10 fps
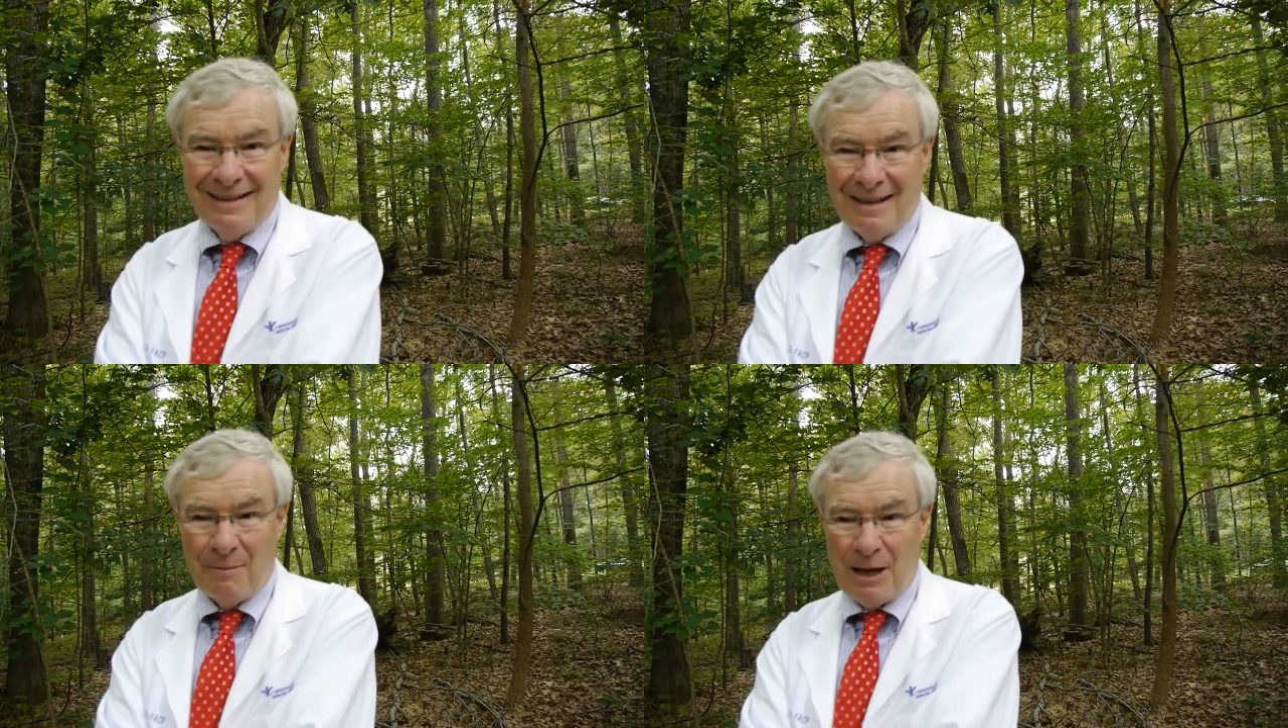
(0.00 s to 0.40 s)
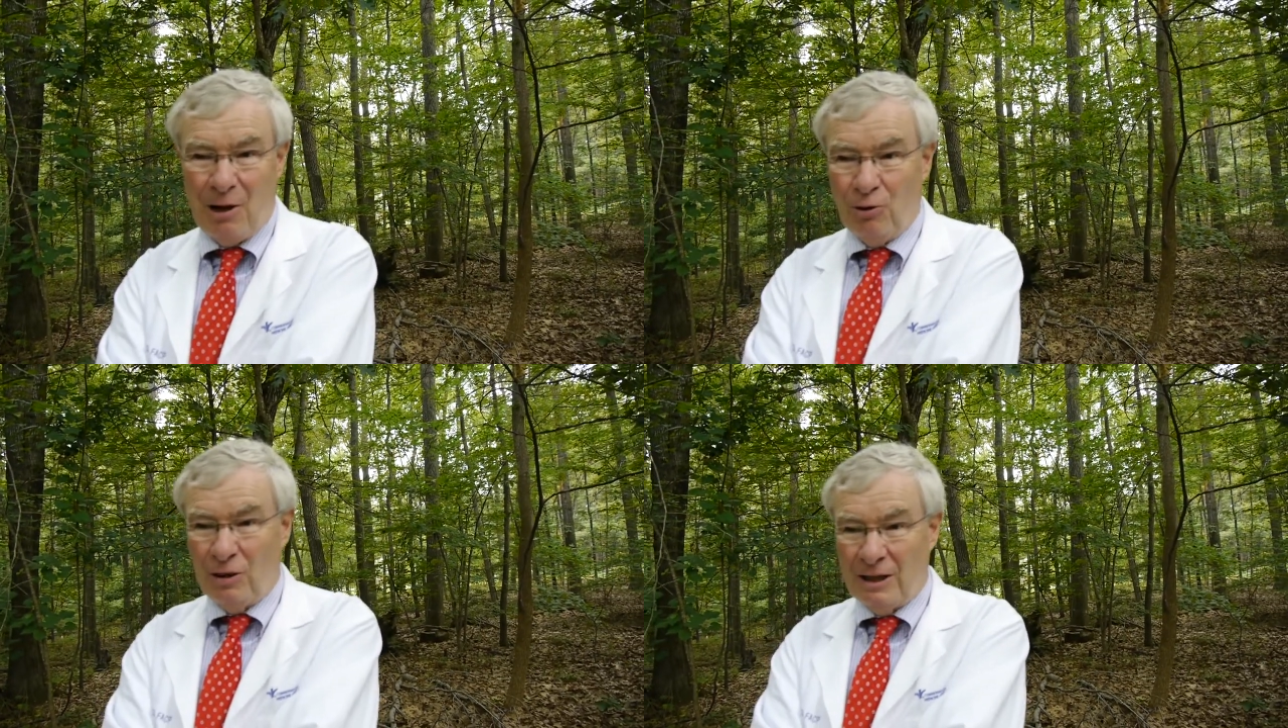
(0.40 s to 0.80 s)
Um, the
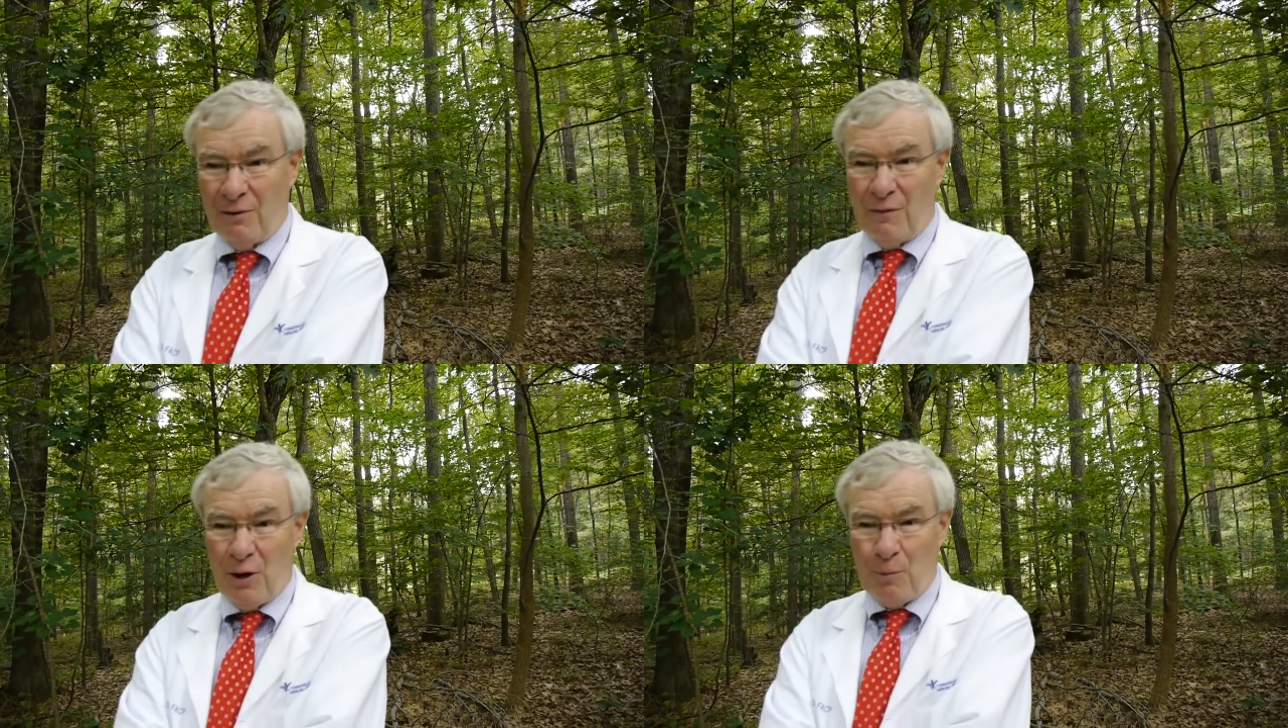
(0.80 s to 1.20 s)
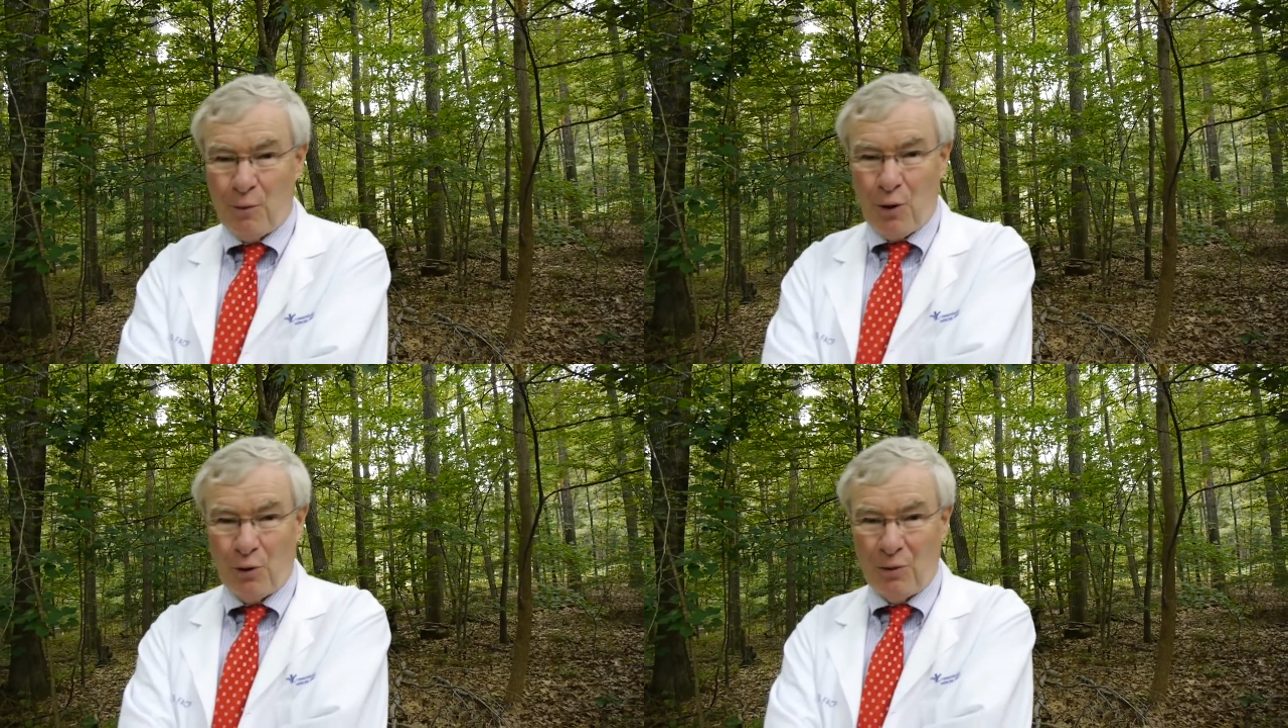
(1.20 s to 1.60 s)
elderly are very
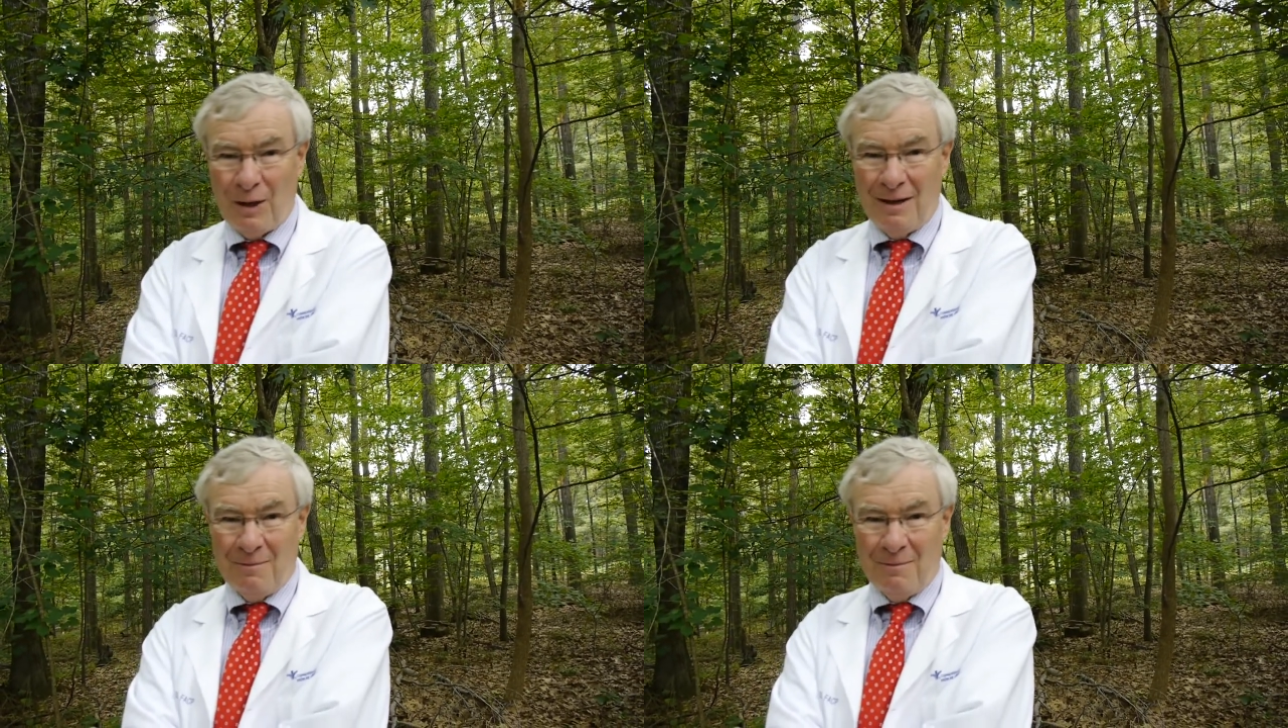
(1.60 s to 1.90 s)
prone to it.